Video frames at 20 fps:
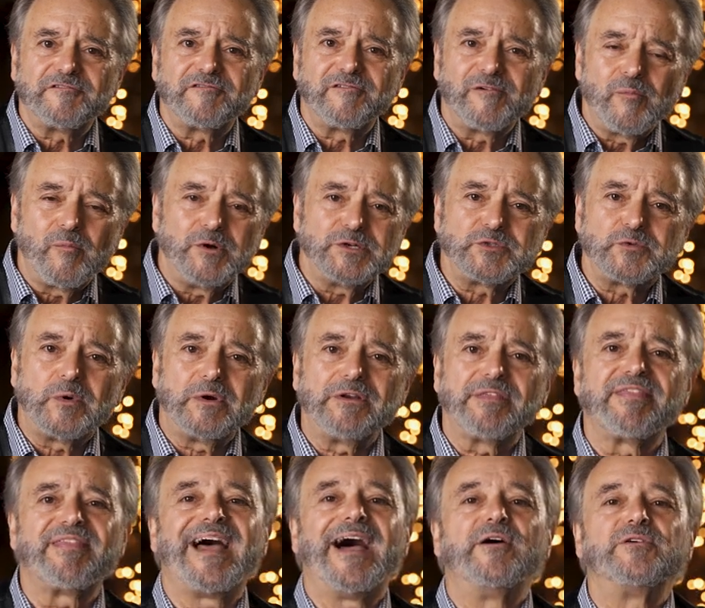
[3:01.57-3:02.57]
from which we're
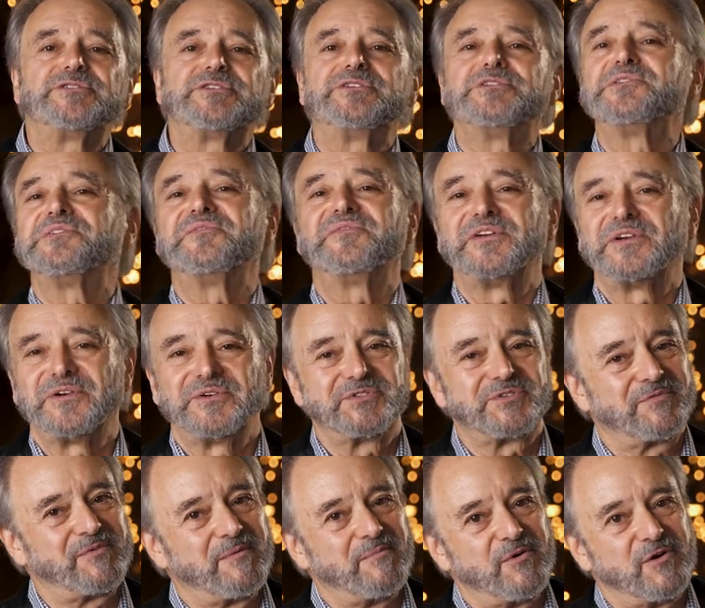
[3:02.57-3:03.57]
thousands of
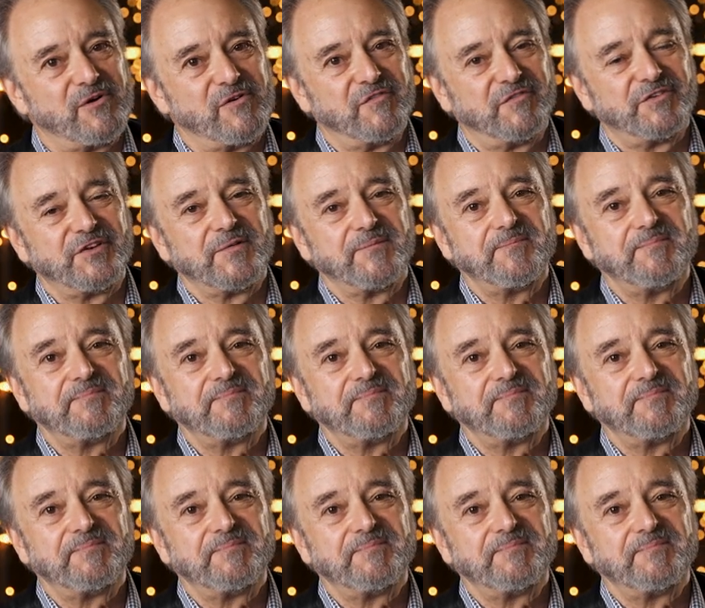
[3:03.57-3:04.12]
years removed.